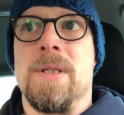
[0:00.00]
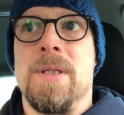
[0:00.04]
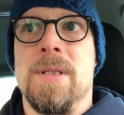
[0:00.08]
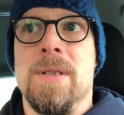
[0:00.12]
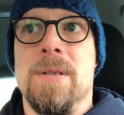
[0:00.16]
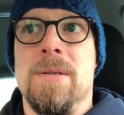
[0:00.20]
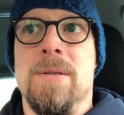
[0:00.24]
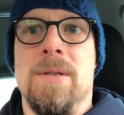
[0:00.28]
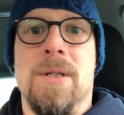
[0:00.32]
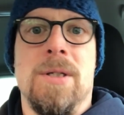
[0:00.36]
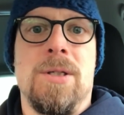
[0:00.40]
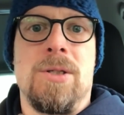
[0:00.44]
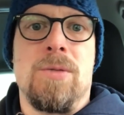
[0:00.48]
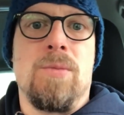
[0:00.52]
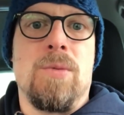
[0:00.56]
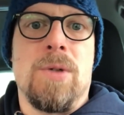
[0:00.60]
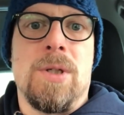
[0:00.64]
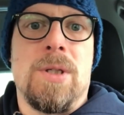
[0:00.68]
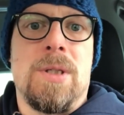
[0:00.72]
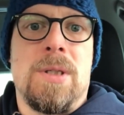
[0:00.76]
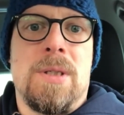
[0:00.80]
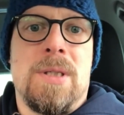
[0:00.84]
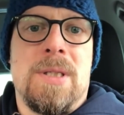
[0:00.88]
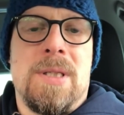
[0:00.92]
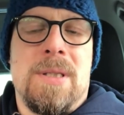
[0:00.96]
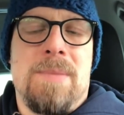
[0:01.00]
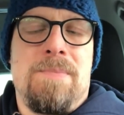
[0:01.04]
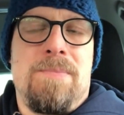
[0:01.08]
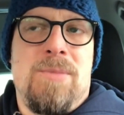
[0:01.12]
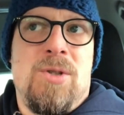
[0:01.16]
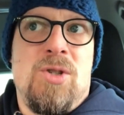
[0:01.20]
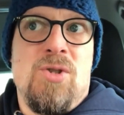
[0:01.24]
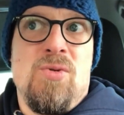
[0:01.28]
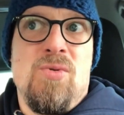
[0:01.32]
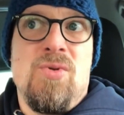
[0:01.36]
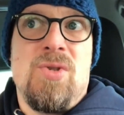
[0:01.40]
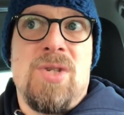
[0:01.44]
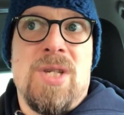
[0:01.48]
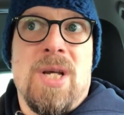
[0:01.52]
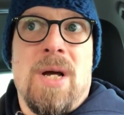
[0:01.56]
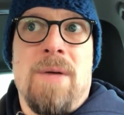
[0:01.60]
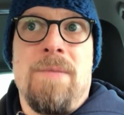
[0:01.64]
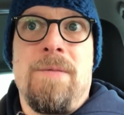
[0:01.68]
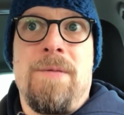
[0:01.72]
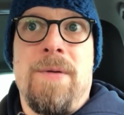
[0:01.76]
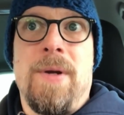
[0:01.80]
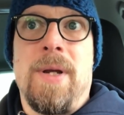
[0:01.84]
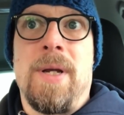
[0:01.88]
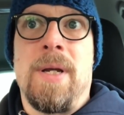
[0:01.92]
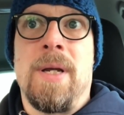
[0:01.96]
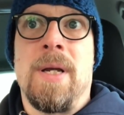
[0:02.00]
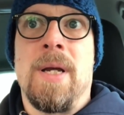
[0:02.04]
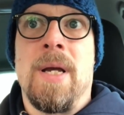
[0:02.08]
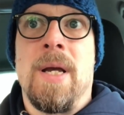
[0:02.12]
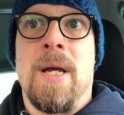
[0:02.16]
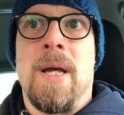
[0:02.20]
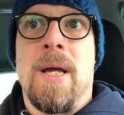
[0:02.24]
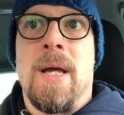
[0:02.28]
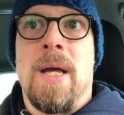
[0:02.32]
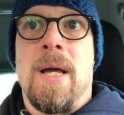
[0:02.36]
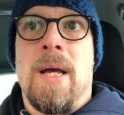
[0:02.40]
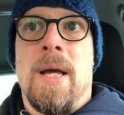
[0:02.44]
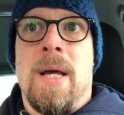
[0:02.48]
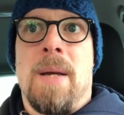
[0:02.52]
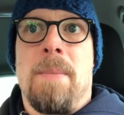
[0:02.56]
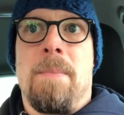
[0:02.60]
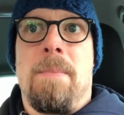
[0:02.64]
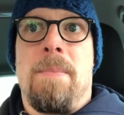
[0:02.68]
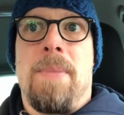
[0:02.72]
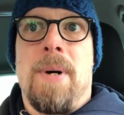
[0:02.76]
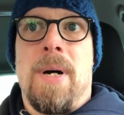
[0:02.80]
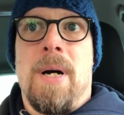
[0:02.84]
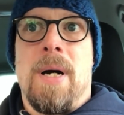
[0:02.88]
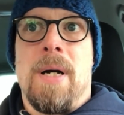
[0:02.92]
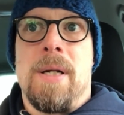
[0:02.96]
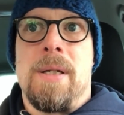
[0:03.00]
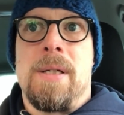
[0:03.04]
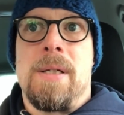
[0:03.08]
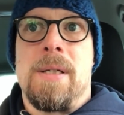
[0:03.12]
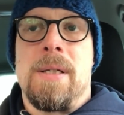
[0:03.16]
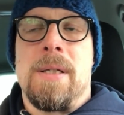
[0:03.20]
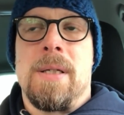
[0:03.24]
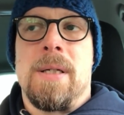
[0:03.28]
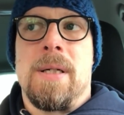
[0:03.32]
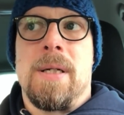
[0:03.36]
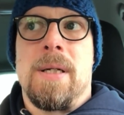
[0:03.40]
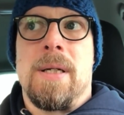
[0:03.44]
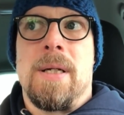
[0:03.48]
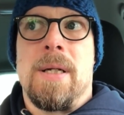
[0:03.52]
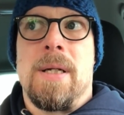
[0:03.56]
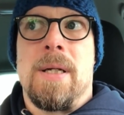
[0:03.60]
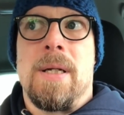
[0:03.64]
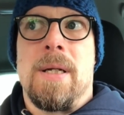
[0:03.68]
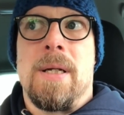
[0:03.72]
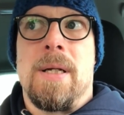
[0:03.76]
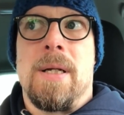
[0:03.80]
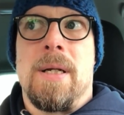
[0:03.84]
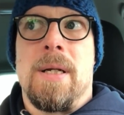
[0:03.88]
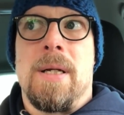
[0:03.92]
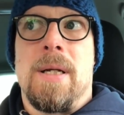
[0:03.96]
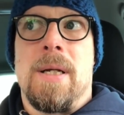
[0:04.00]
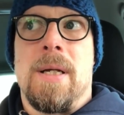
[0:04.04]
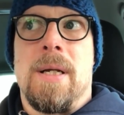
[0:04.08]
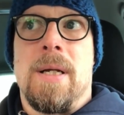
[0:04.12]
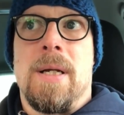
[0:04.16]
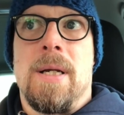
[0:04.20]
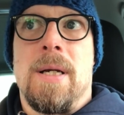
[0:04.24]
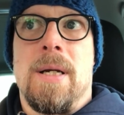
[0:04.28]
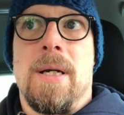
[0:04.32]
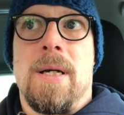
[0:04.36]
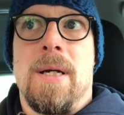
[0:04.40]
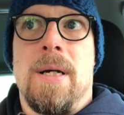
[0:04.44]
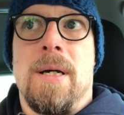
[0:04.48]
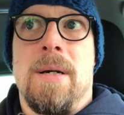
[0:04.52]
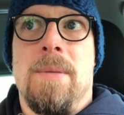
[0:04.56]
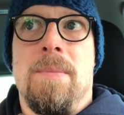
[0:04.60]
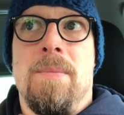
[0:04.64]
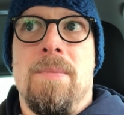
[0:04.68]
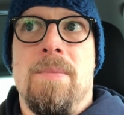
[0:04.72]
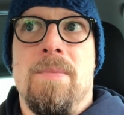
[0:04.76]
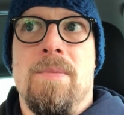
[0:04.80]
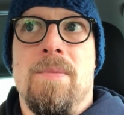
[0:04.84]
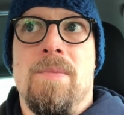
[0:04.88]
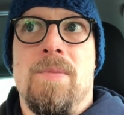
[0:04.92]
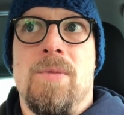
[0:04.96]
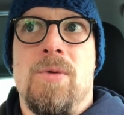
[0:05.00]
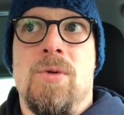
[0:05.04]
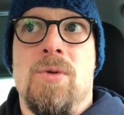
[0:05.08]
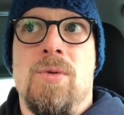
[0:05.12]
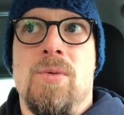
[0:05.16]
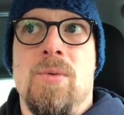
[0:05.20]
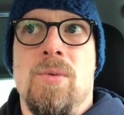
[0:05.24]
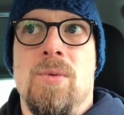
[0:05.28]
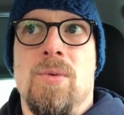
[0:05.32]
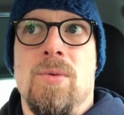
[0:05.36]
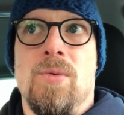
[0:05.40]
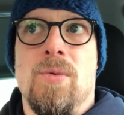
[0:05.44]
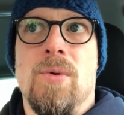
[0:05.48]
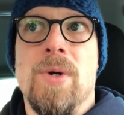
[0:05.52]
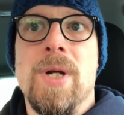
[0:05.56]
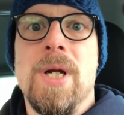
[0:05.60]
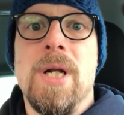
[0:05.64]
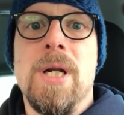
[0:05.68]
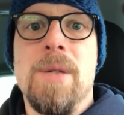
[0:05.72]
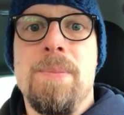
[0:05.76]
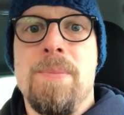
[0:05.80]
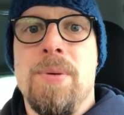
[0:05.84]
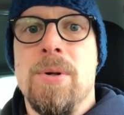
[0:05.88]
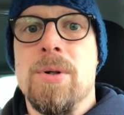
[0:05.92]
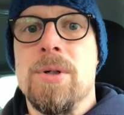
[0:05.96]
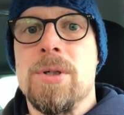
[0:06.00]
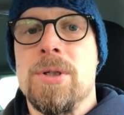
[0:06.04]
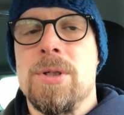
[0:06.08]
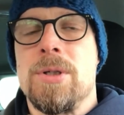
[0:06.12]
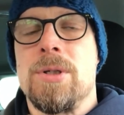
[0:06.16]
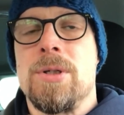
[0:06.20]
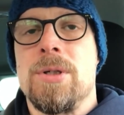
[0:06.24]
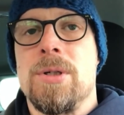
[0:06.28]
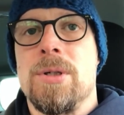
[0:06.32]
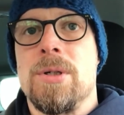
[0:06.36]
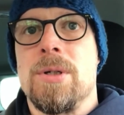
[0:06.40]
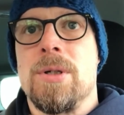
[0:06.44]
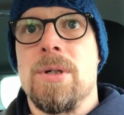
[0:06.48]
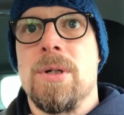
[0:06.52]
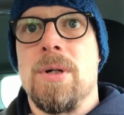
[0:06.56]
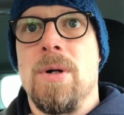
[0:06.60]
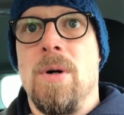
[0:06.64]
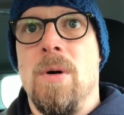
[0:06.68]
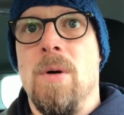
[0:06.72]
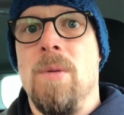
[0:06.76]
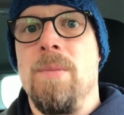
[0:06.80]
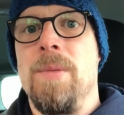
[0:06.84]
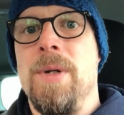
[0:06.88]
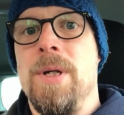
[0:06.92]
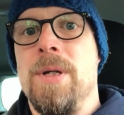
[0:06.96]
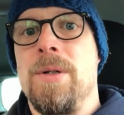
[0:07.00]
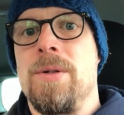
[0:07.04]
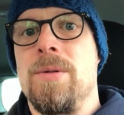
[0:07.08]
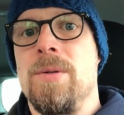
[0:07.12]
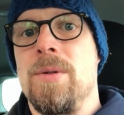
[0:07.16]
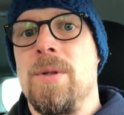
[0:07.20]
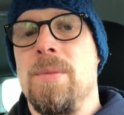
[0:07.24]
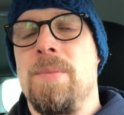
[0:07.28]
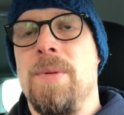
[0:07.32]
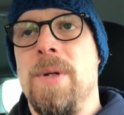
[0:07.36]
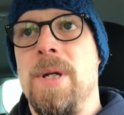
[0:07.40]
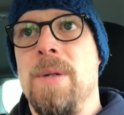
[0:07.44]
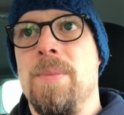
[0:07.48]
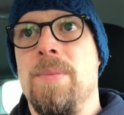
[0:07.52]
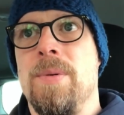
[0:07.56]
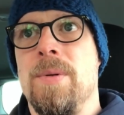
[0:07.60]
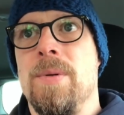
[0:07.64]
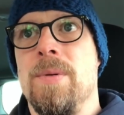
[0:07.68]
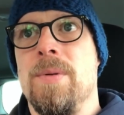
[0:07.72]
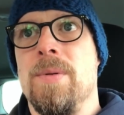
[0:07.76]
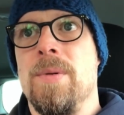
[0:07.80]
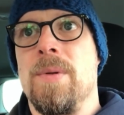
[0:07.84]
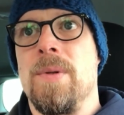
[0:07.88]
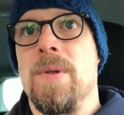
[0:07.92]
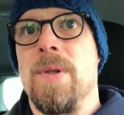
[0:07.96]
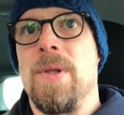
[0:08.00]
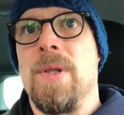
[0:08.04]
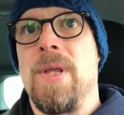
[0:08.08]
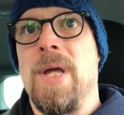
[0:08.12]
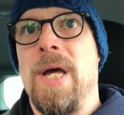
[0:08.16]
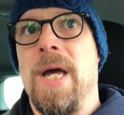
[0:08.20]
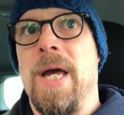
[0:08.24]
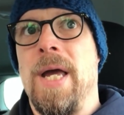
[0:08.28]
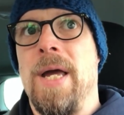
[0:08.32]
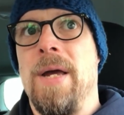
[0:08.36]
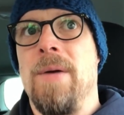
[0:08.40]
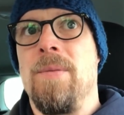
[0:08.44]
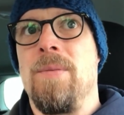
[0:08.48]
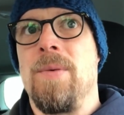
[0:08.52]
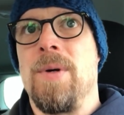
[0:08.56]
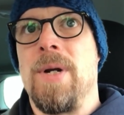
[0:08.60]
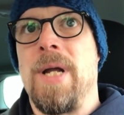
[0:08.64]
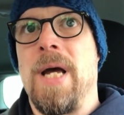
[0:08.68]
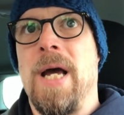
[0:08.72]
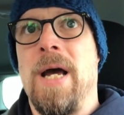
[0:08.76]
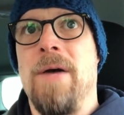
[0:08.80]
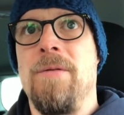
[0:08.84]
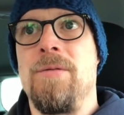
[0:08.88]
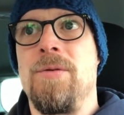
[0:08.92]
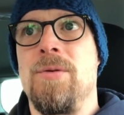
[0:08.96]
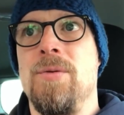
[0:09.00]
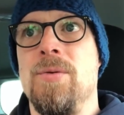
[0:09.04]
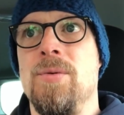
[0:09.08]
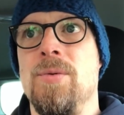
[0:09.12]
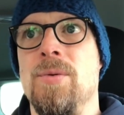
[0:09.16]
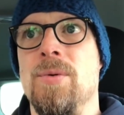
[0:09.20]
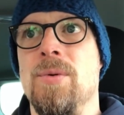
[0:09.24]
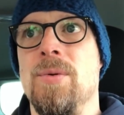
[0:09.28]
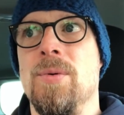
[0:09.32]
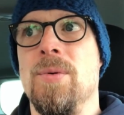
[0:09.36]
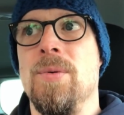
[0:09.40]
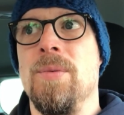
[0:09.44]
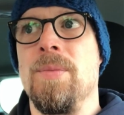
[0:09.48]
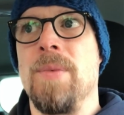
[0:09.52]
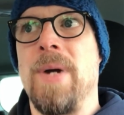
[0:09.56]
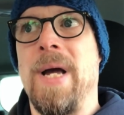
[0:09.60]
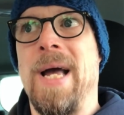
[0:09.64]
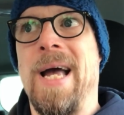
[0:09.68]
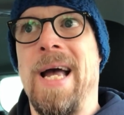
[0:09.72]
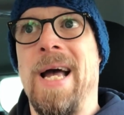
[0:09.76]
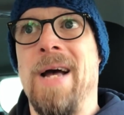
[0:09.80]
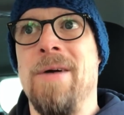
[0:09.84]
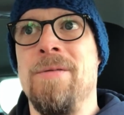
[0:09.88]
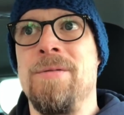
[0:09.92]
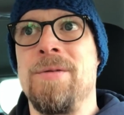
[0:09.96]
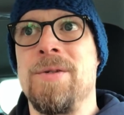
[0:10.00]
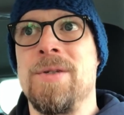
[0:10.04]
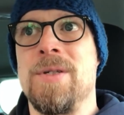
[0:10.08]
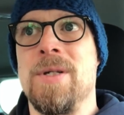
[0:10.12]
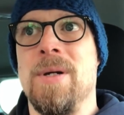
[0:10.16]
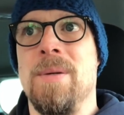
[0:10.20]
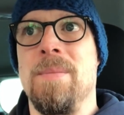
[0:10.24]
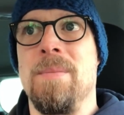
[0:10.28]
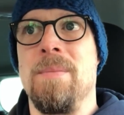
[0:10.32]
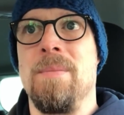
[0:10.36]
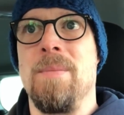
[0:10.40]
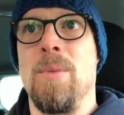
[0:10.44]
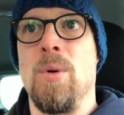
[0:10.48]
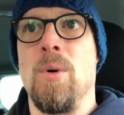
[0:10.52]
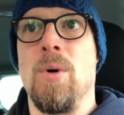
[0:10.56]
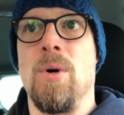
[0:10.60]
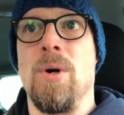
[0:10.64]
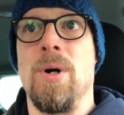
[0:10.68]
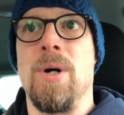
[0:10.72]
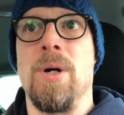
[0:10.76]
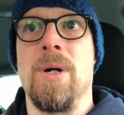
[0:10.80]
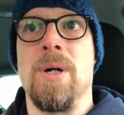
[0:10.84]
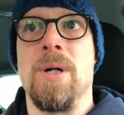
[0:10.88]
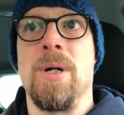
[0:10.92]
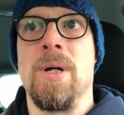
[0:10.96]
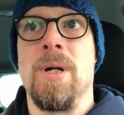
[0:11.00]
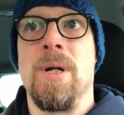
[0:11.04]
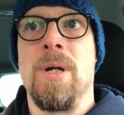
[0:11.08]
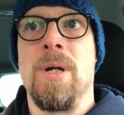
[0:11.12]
This would do something, but to really push OMI to the people, they would have to have some more